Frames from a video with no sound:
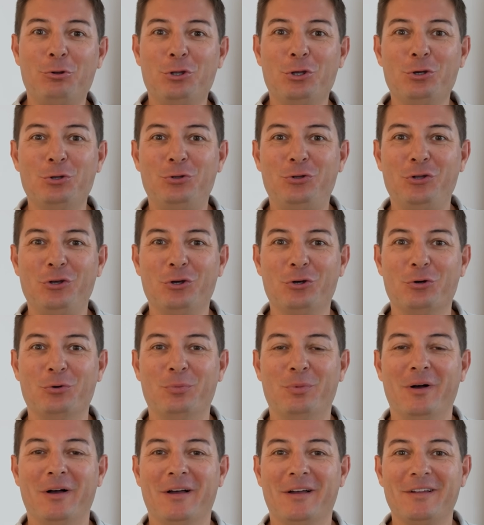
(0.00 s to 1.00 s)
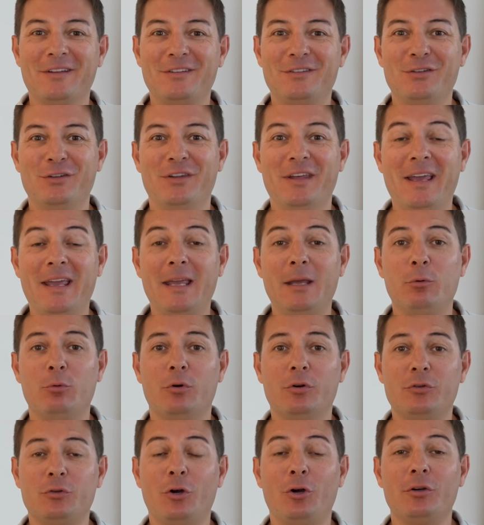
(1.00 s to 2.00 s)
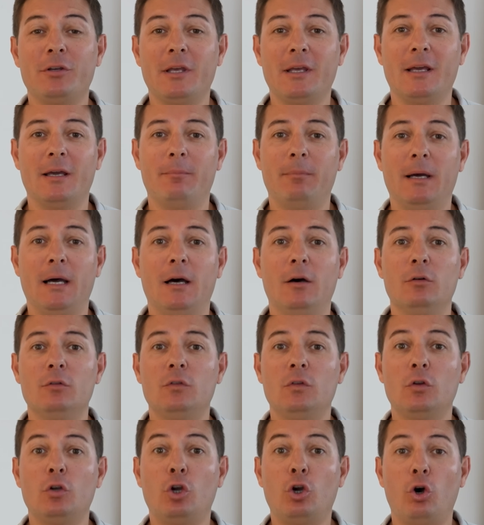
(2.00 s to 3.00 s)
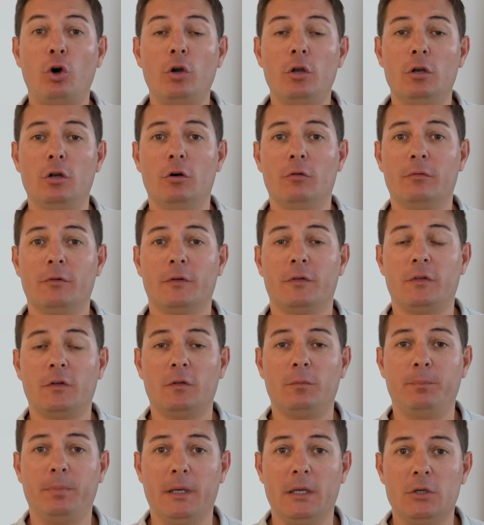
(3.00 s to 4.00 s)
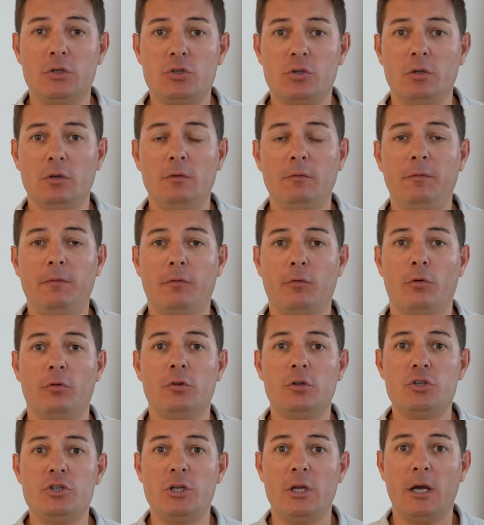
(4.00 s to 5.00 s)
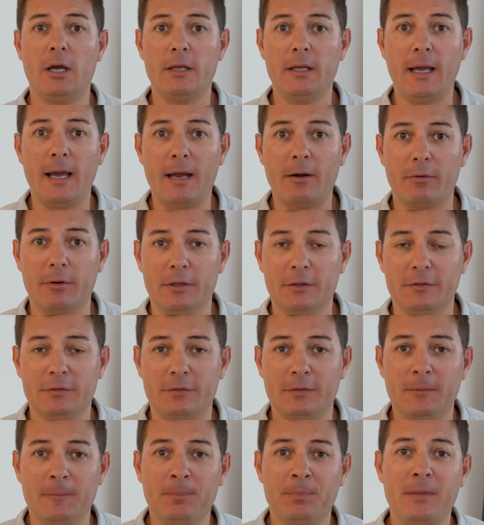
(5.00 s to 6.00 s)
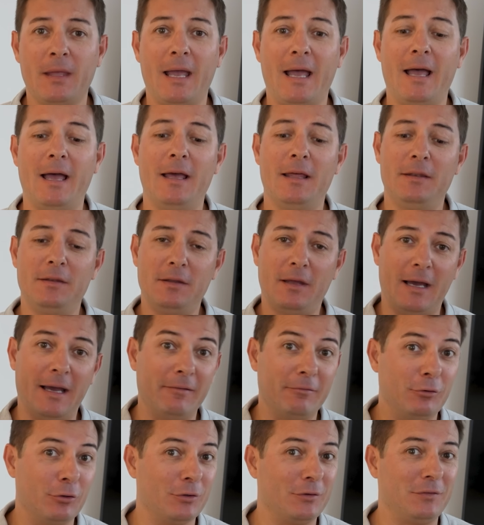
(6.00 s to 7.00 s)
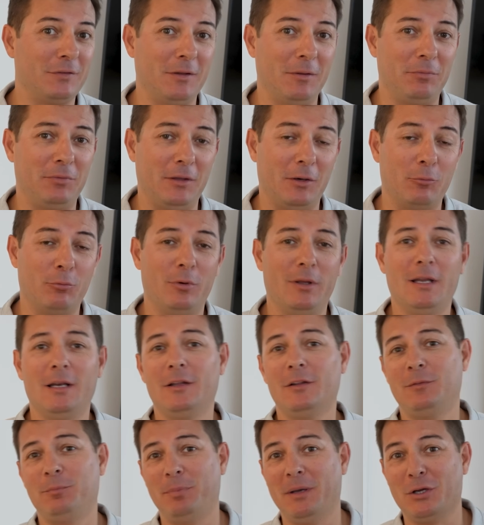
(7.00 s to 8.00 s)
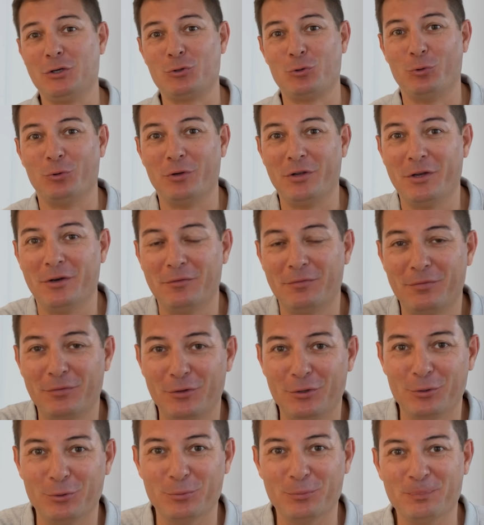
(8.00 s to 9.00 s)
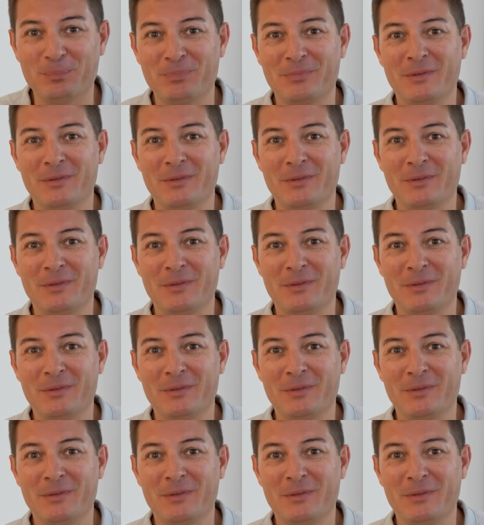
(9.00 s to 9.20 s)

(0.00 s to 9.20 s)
YouTube! Today we're talking about coilover suspension for the GR Yaris, and I've got something really special here for you.